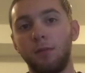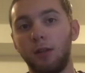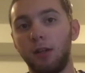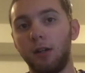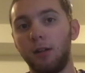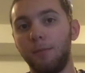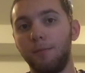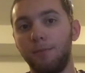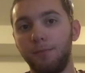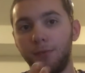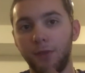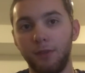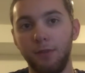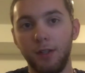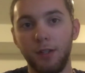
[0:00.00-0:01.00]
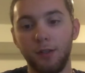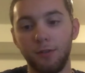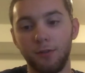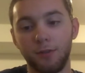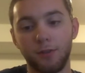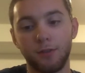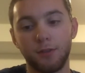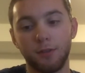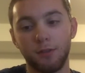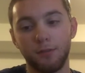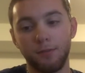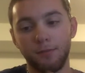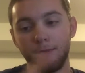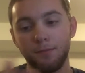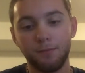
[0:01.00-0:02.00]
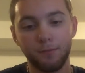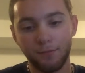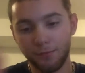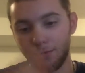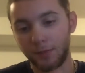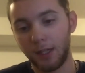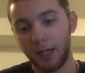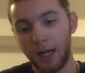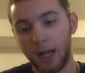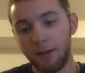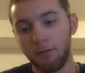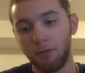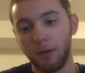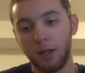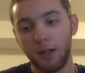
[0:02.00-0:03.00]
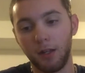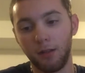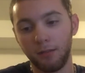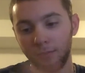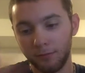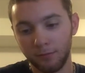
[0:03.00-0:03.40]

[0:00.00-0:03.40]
uh, the videos that I have already.